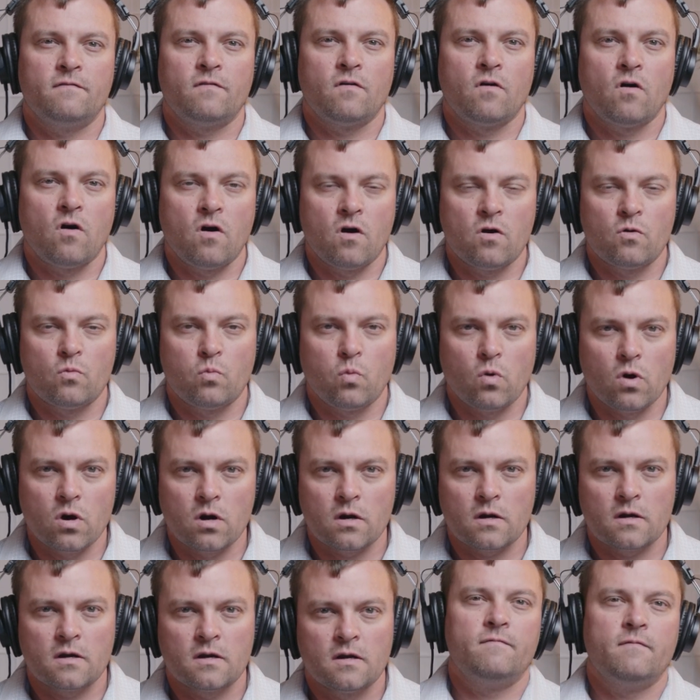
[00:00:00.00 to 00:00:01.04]
hard
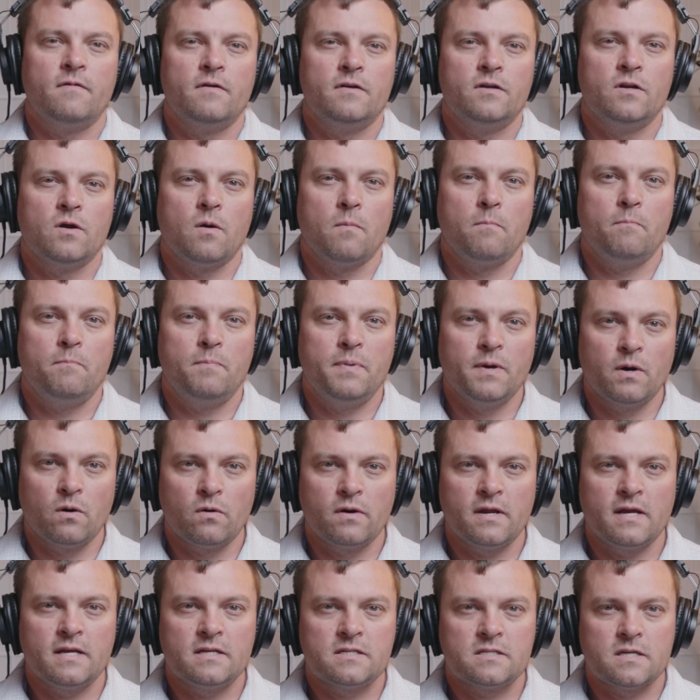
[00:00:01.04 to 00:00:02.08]
work,
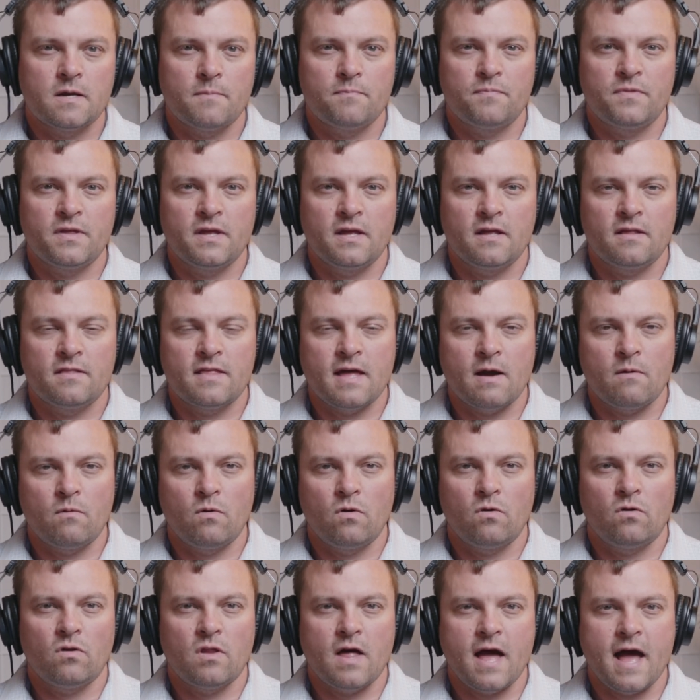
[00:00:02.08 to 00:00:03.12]
building something that
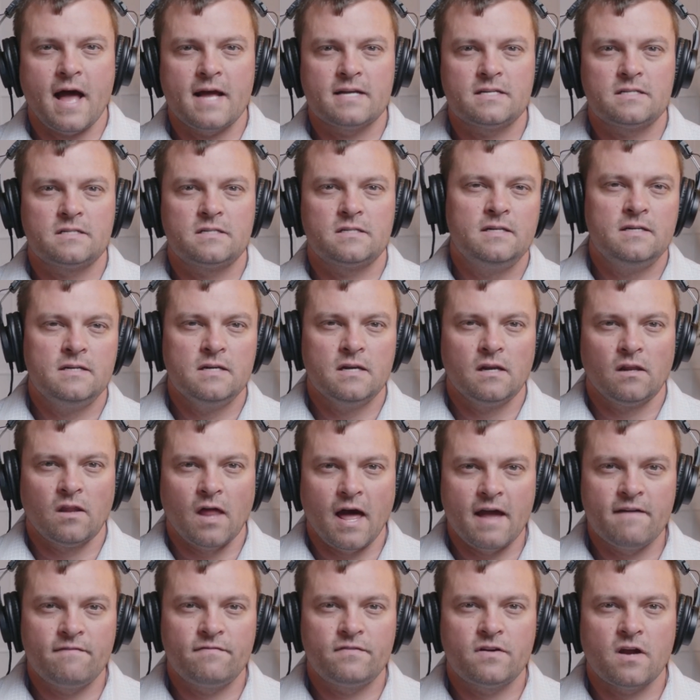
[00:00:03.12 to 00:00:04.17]
will last
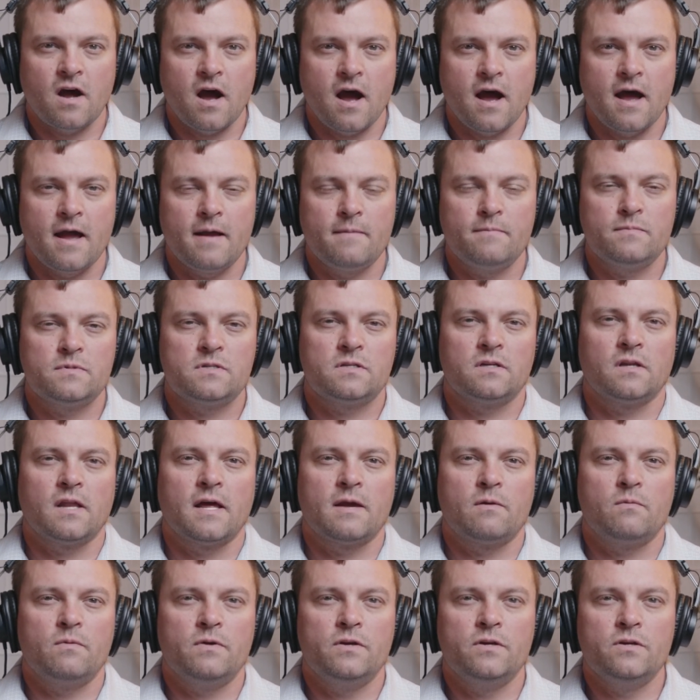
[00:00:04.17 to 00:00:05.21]
lifetimes
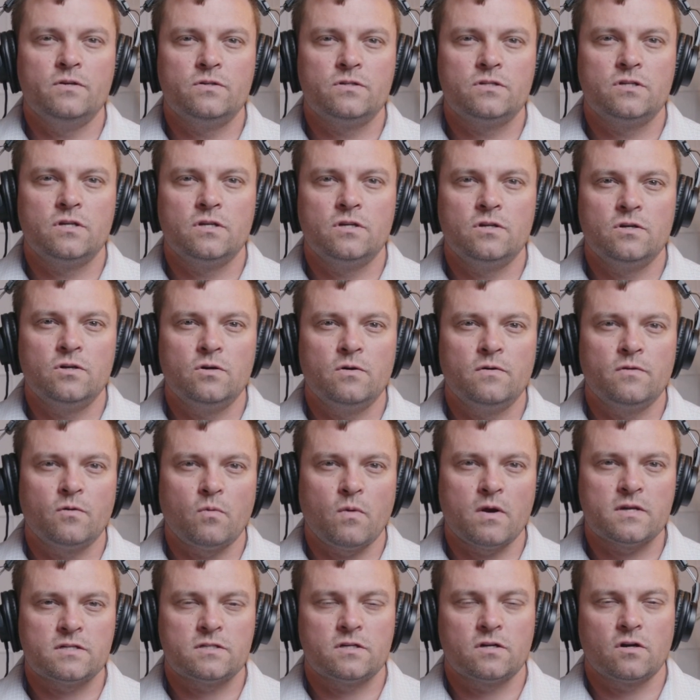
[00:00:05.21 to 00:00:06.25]
like we used to do in the
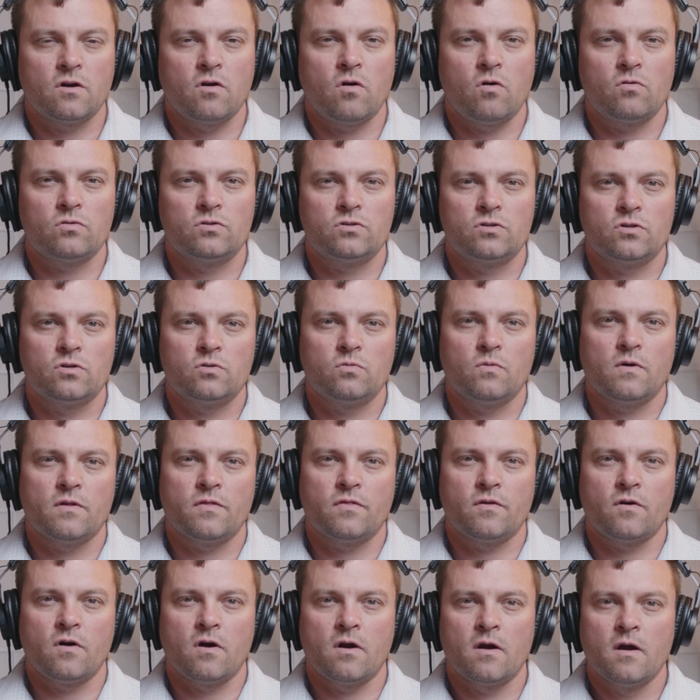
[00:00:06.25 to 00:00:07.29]
Western culture
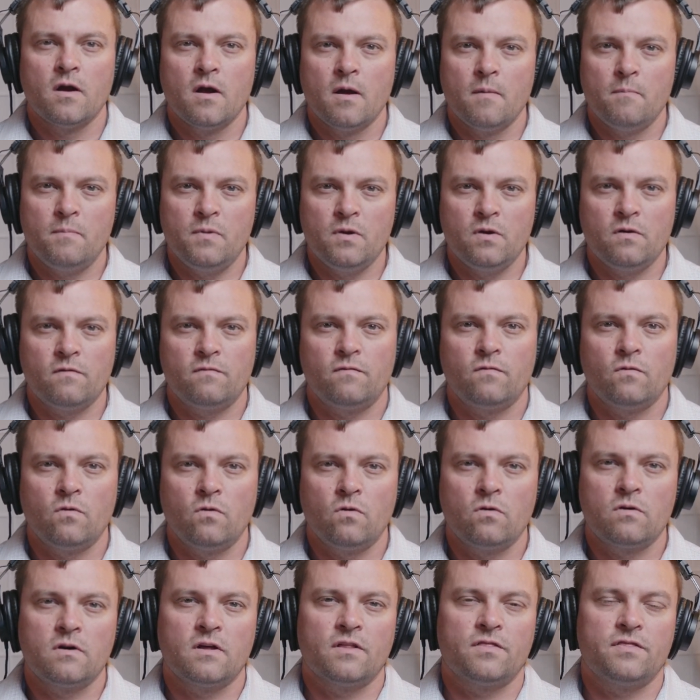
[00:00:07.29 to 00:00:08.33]
with our
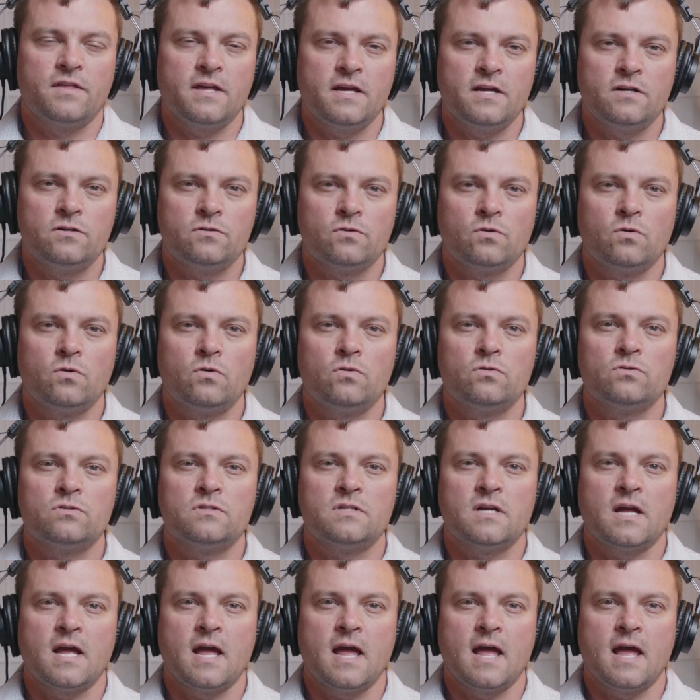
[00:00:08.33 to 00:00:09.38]
beautiful
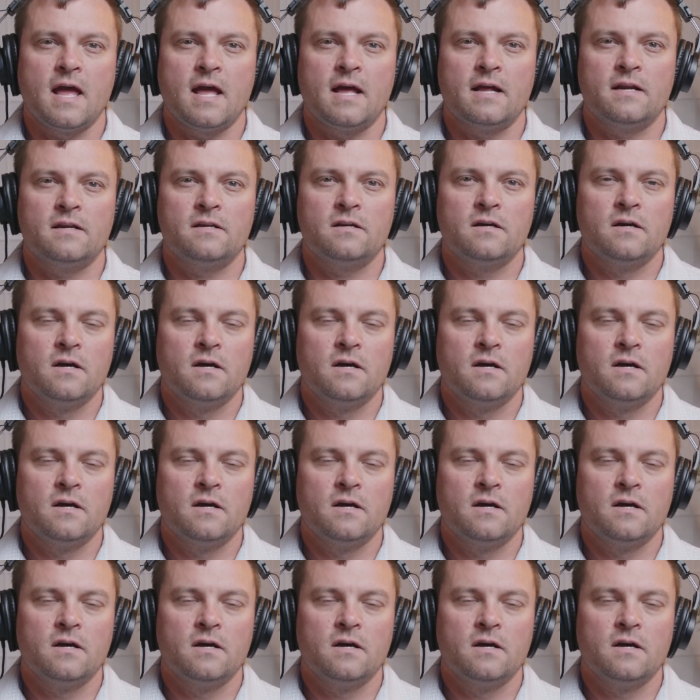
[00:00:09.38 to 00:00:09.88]
cathedrals, and